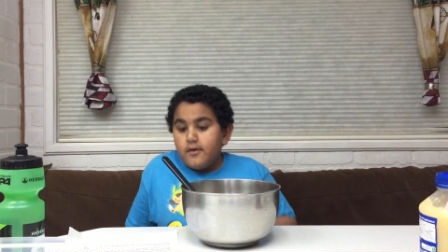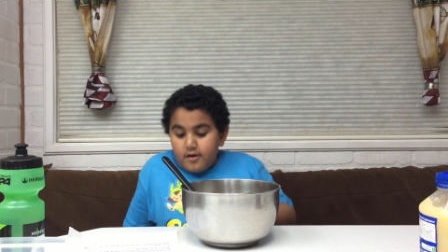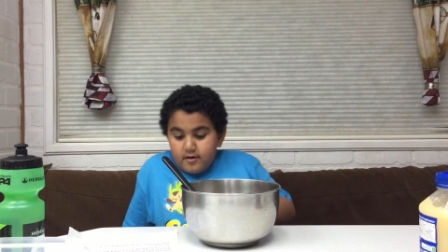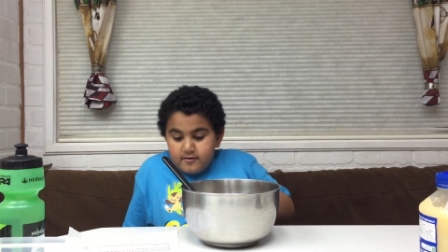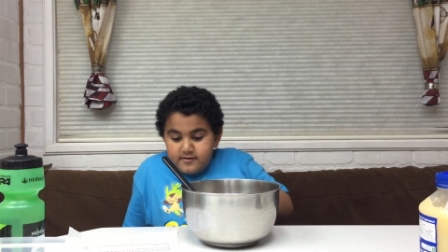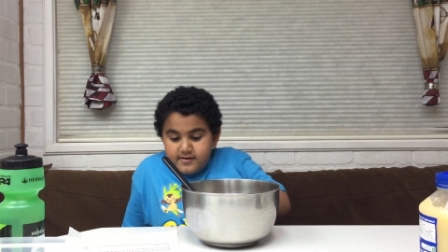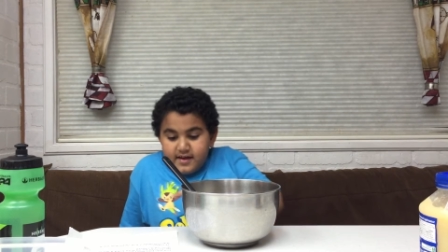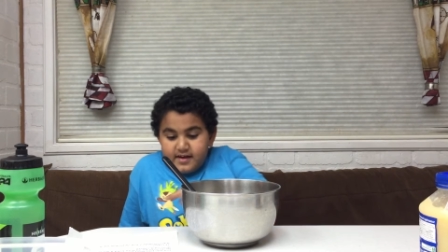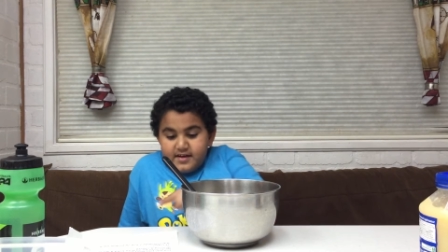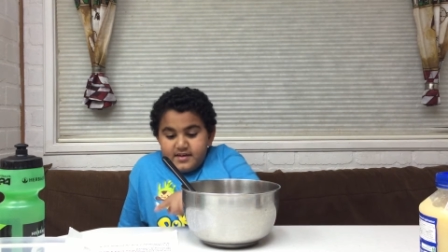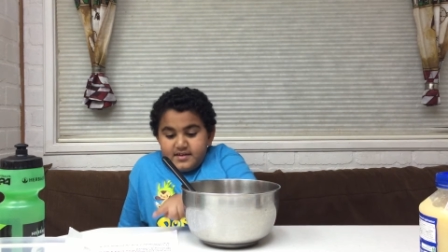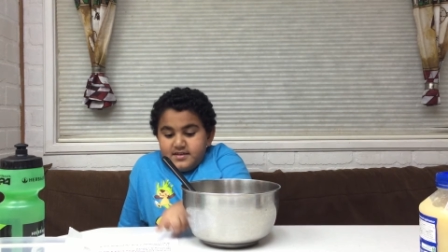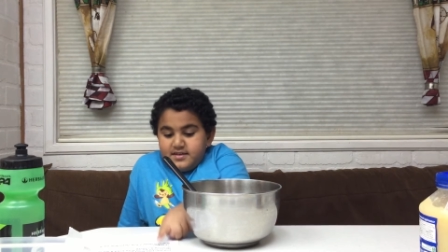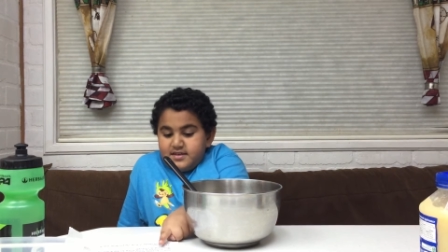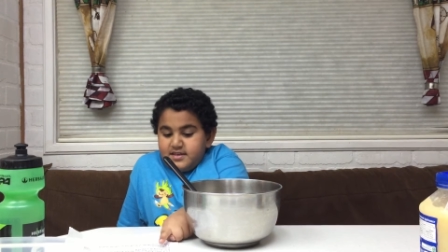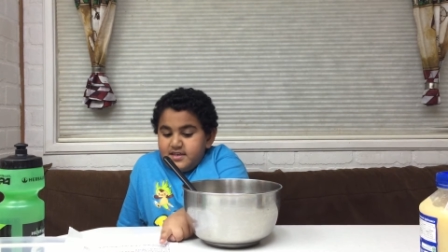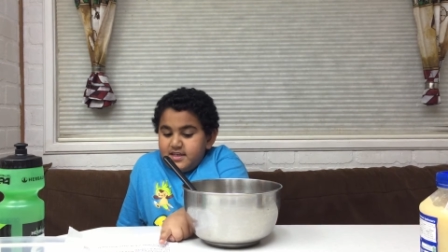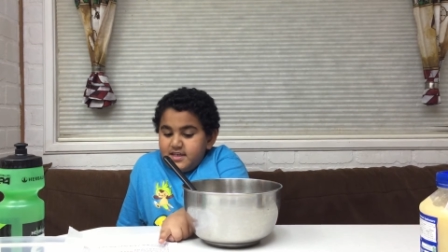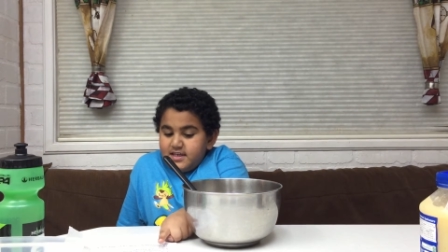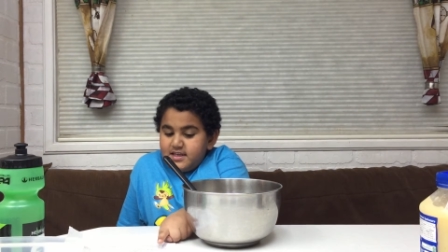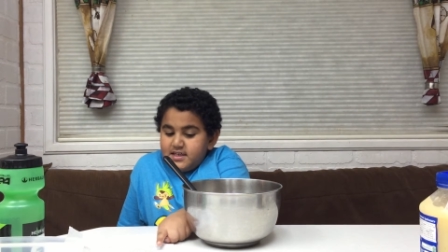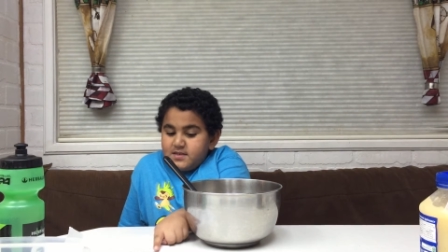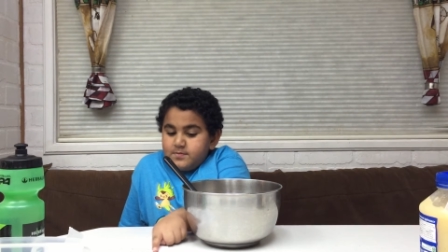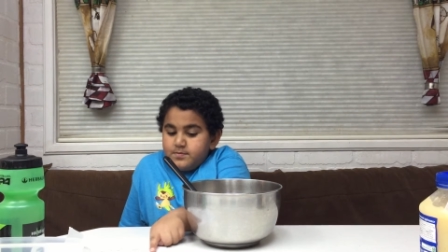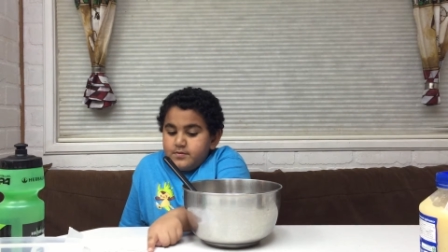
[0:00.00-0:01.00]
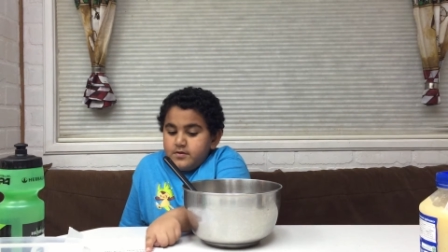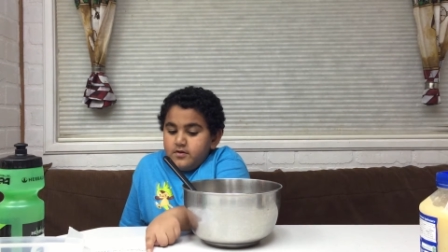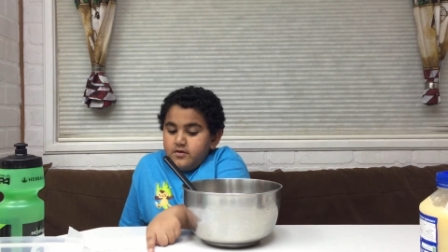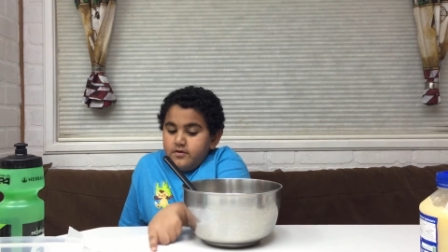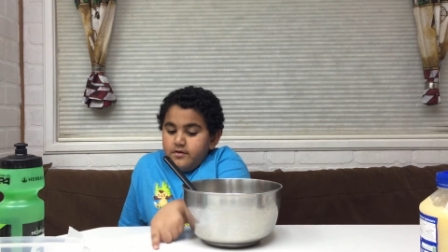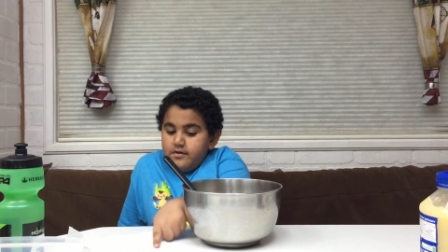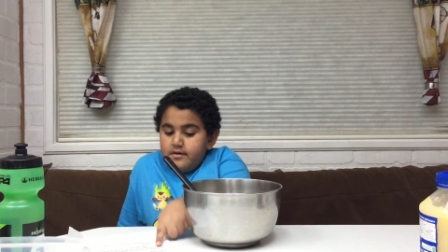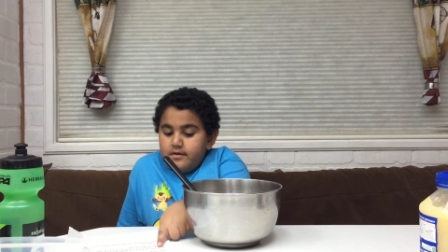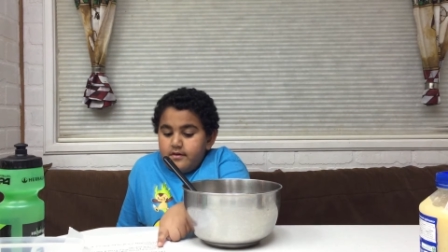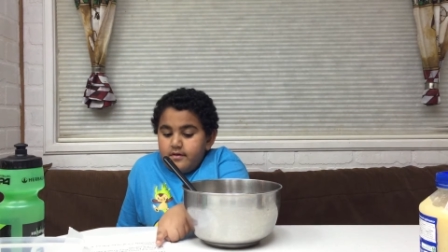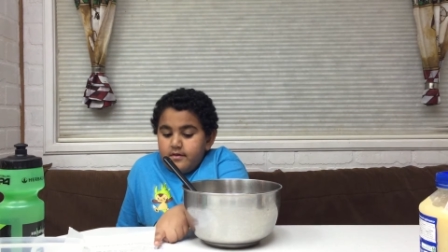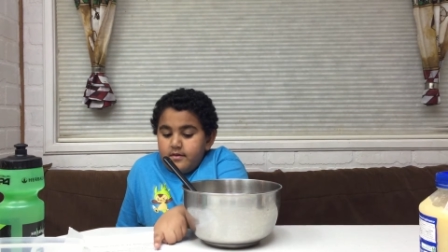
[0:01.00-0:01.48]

It's got a teaspoon.